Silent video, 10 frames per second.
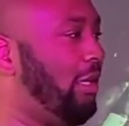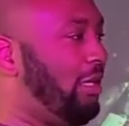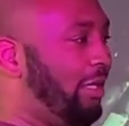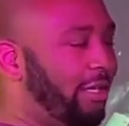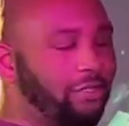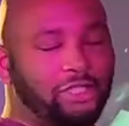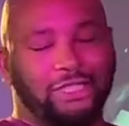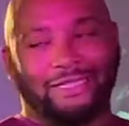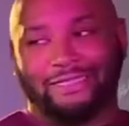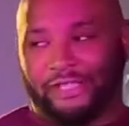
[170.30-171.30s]
he or she
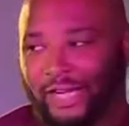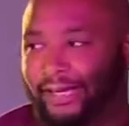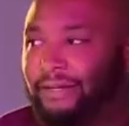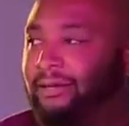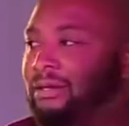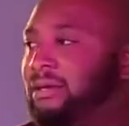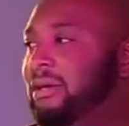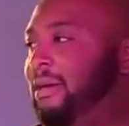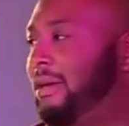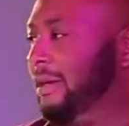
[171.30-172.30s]
can check,
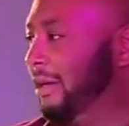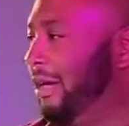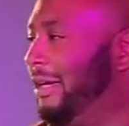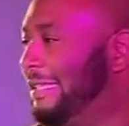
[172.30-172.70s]
is